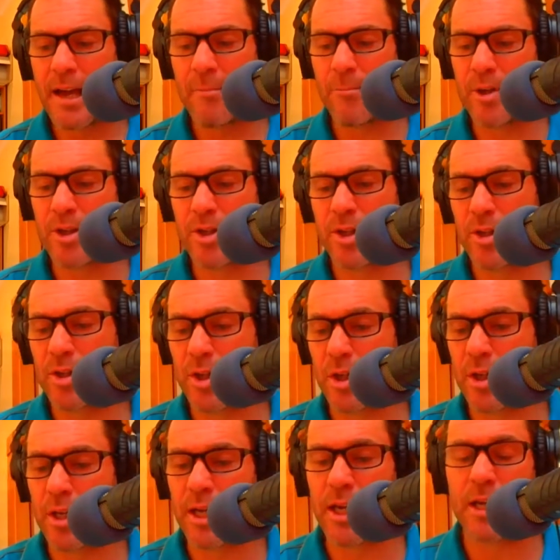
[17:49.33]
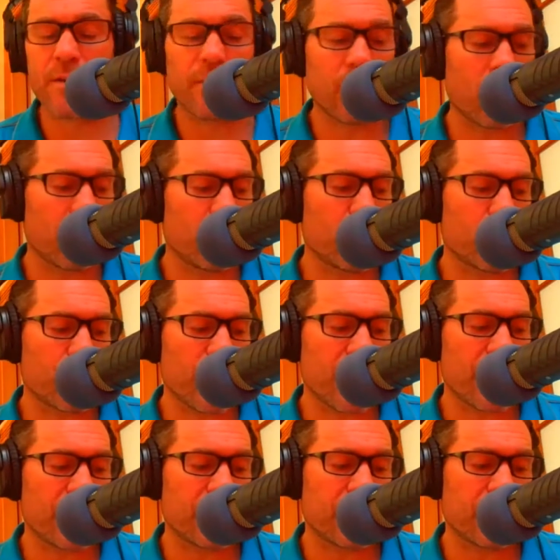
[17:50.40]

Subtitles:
which is a heck of a lot more training